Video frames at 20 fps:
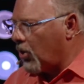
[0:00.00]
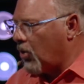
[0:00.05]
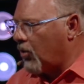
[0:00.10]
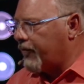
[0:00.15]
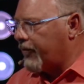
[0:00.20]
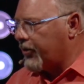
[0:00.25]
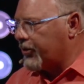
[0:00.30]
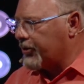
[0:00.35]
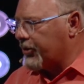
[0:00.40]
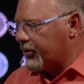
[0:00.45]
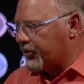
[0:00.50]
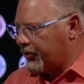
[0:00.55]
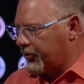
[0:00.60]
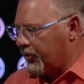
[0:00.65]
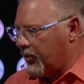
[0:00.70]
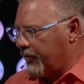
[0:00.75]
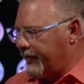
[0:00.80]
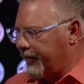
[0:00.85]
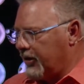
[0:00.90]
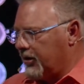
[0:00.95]
over your
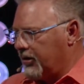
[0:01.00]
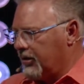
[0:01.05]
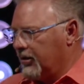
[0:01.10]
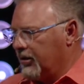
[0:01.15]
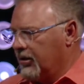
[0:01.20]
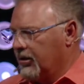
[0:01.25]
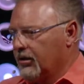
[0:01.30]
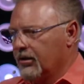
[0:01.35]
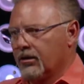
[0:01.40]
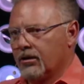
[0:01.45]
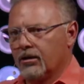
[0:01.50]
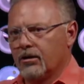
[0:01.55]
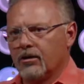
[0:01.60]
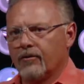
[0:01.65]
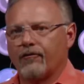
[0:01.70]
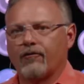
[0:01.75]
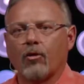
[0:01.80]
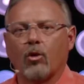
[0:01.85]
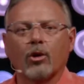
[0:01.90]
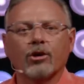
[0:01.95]
servant,
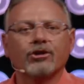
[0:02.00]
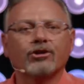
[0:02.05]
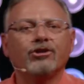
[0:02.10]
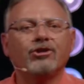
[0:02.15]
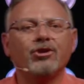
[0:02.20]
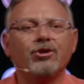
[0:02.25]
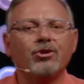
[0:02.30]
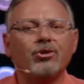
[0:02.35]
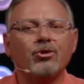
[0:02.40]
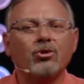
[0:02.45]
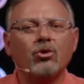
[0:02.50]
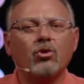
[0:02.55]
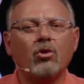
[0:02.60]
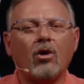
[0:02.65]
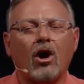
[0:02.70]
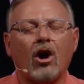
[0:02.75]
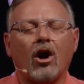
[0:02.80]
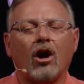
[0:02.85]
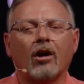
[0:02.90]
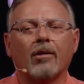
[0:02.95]
for
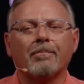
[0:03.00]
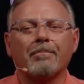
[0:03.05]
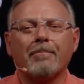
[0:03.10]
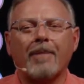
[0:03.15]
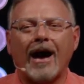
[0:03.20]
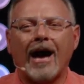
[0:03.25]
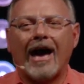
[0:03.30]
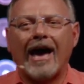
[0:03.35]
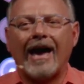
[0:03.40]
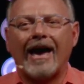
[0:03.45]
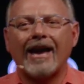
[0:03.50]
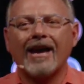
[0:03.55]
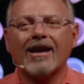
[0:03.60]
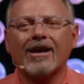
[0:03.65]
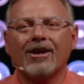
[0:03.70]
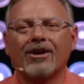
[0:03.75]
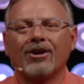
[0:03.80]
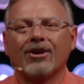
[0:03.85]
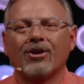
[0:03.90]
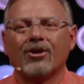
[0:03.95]
you are my
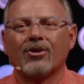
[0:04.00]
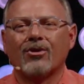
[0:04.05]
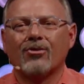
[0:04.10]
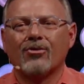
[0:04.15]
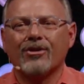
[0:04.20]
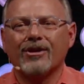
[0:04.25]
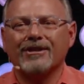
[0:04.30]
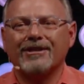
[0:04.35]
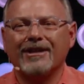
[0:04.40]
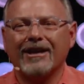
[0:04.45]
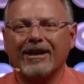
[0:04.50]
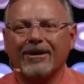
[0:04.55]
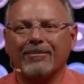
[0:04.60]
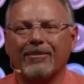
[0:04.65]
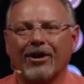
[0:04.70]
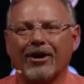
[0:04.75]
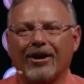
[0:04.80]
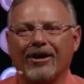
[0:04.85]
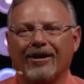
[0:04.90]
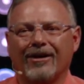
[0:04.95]

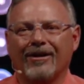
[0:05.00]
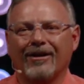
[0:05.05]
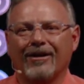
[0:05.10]
Redeemer.